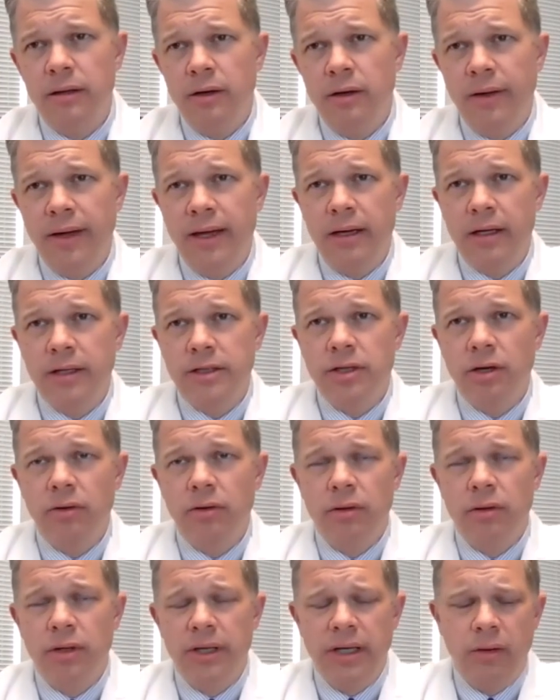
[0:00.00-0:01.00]
you know,
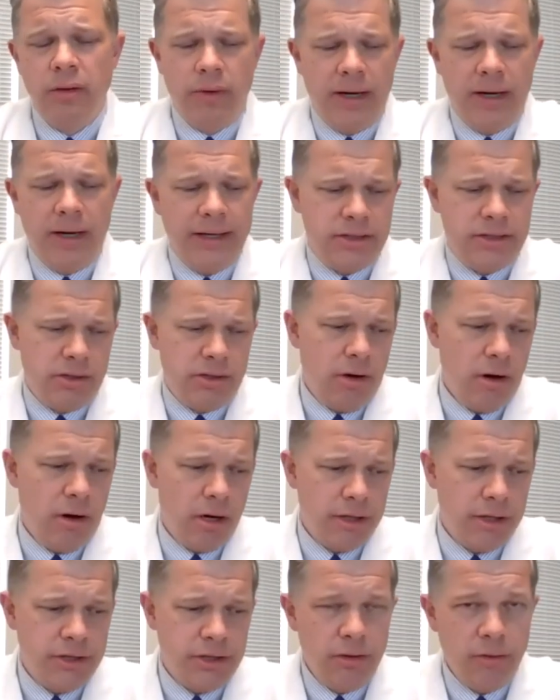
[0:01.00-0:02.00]
anecdotally, when I
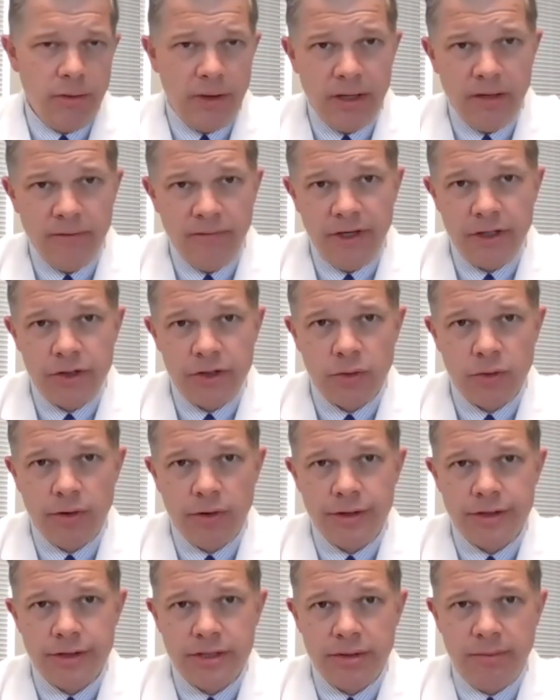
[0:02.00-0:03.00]
talk to
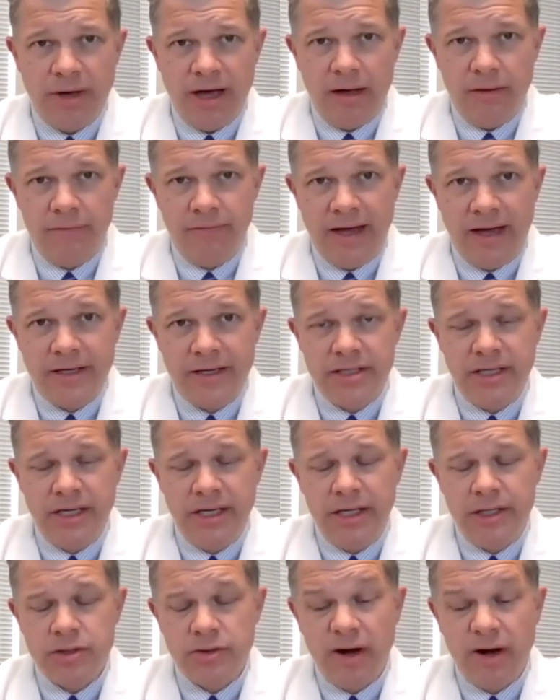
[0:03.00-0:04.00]
individuals about
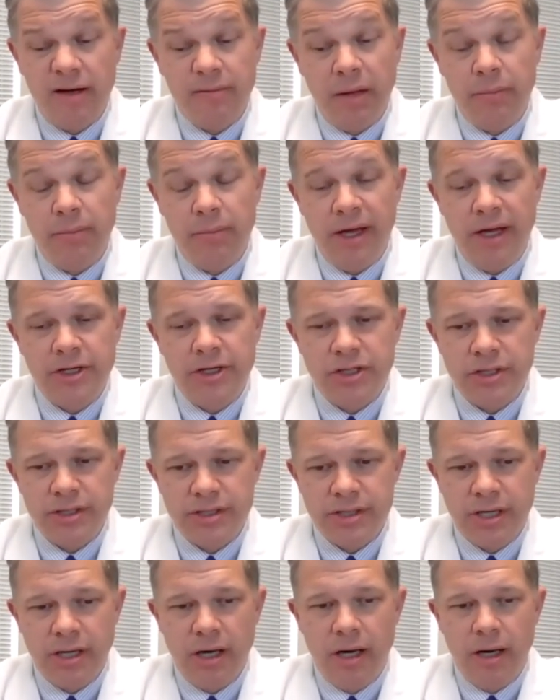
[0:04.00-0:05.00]
vaccines, or I have my
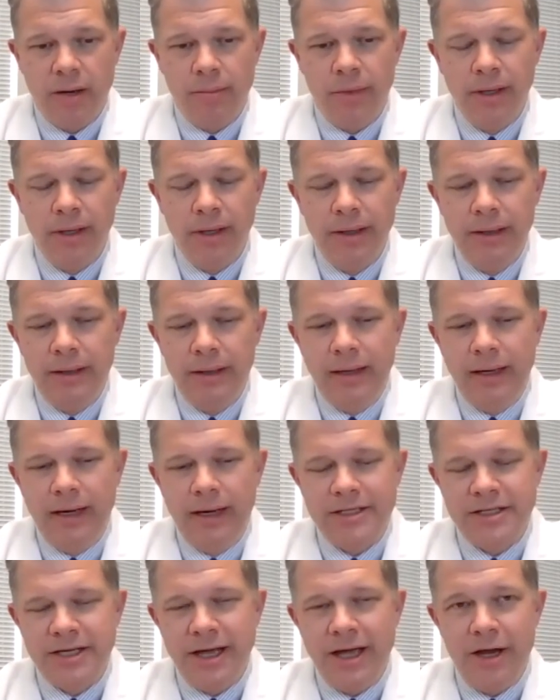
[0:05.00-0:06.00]
patients come and
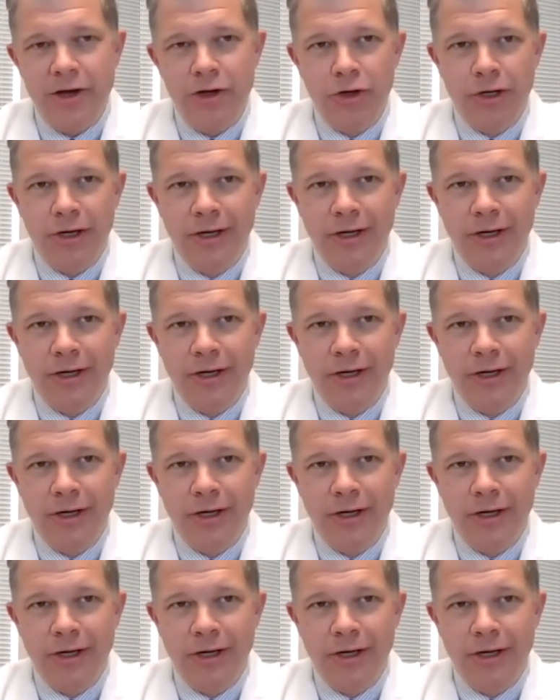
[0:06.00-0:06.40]
I say, hey,